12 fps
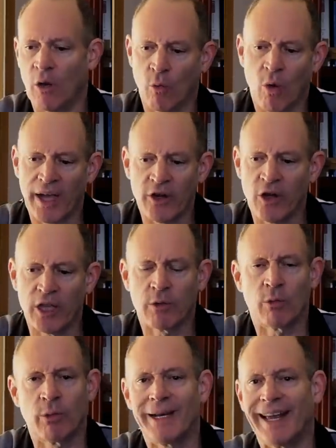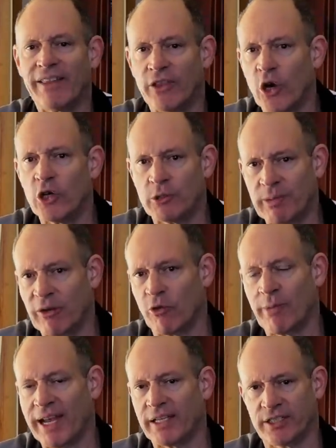Why on earth would we let those
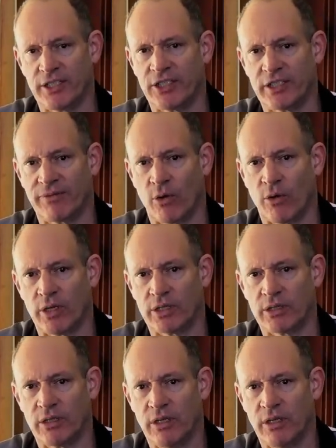people make decisions for us?